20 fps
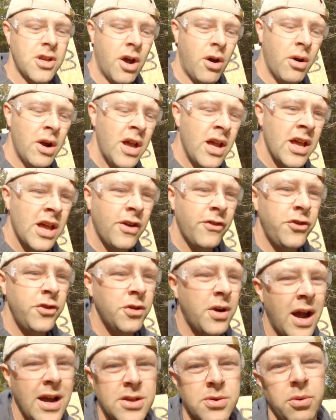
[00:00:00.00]
So
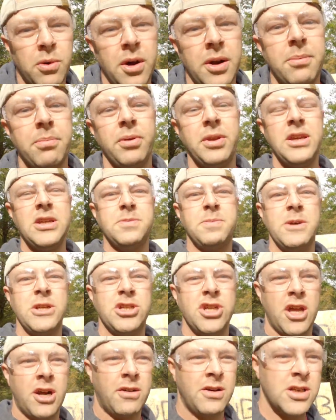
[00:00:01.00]
if you guys would, please
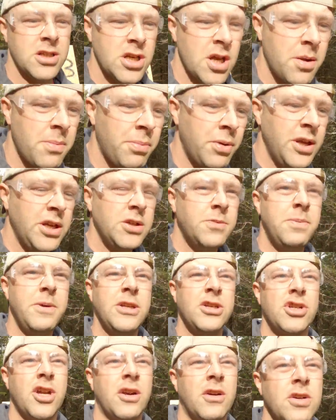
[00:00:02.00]
be generous. Please
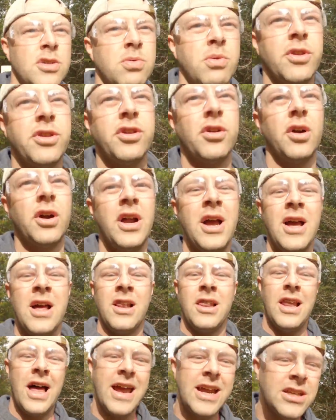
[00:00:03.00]
be generous with your
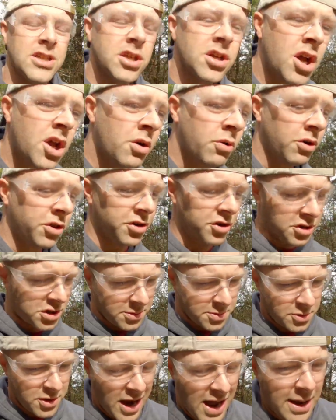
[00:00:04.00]
likes, with your
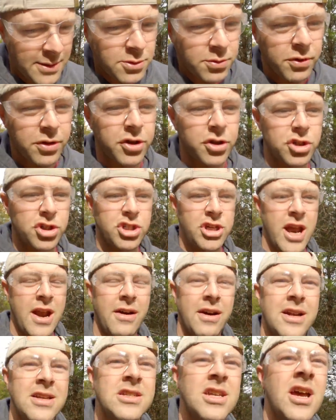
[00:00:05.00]
subscribes, with your
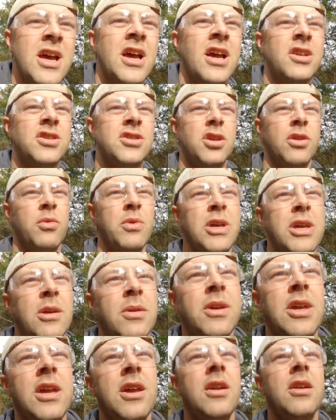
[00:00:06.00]
sharings, and so that we
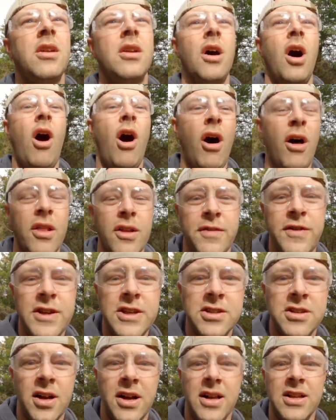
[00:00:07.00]
can get all of
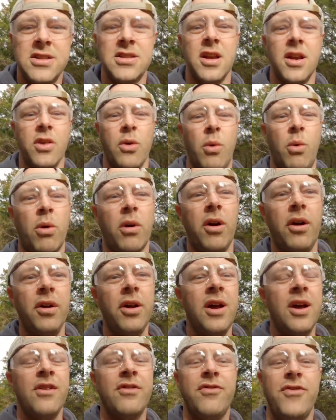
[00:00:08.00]
these guns in the
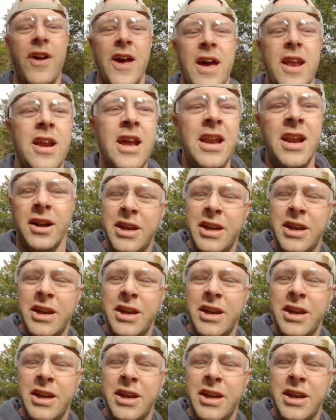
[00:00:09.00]
world fed.